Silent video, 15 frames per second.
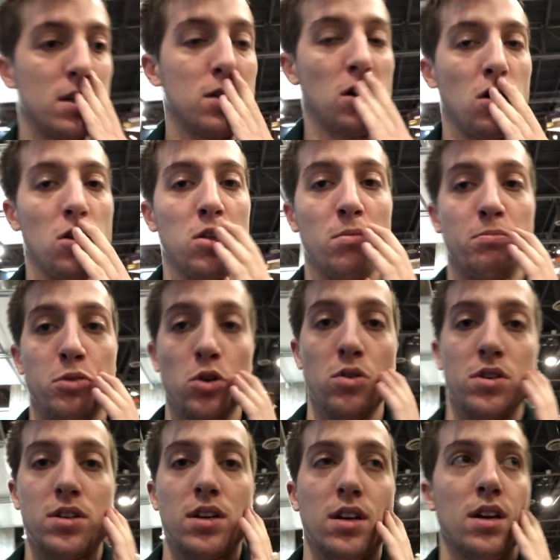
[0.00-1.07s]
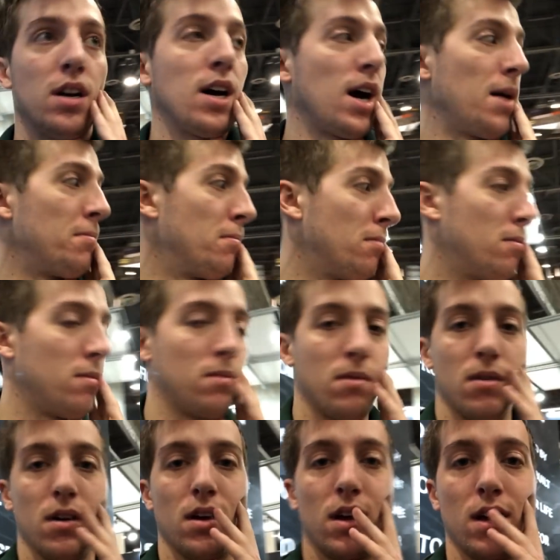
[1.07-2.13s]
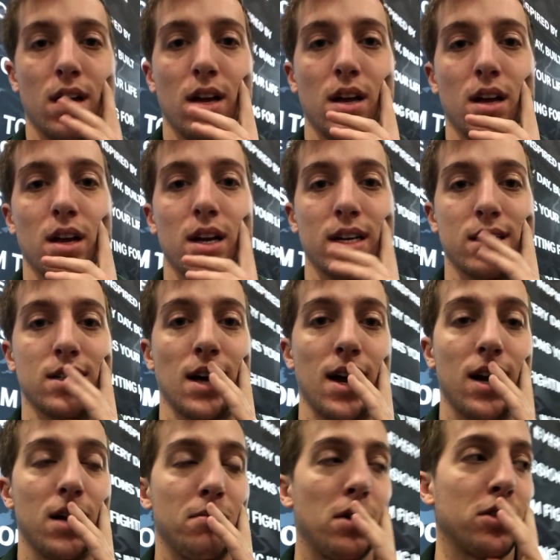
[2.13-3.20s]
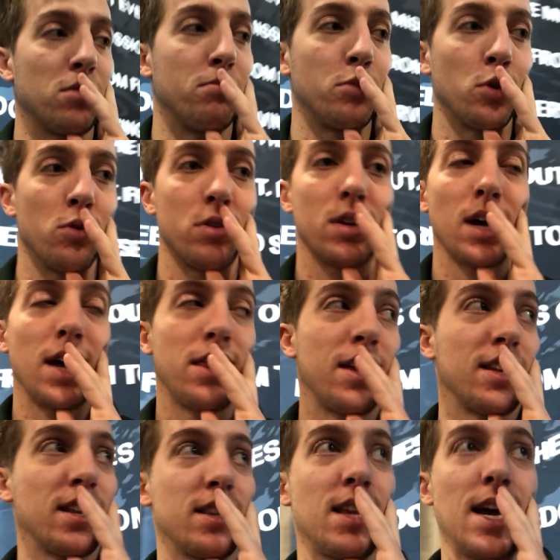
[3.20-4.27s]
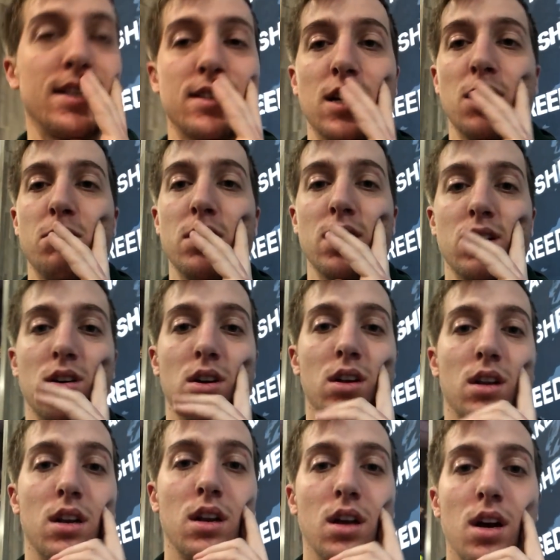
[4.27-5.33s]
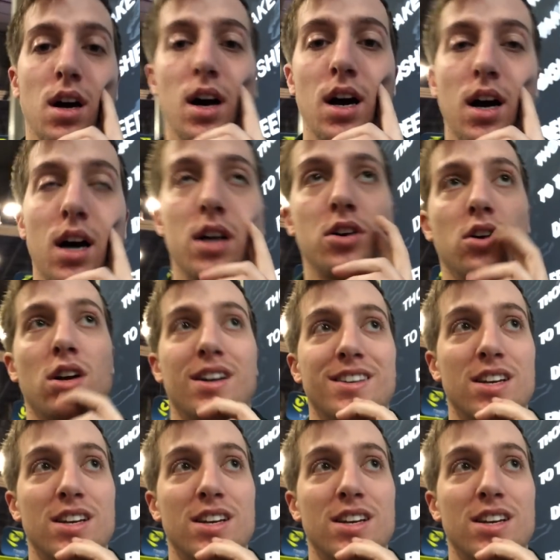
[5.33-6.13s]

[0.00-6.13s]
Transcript: So the boot, I'm excited about the boot. I think that's going to be a good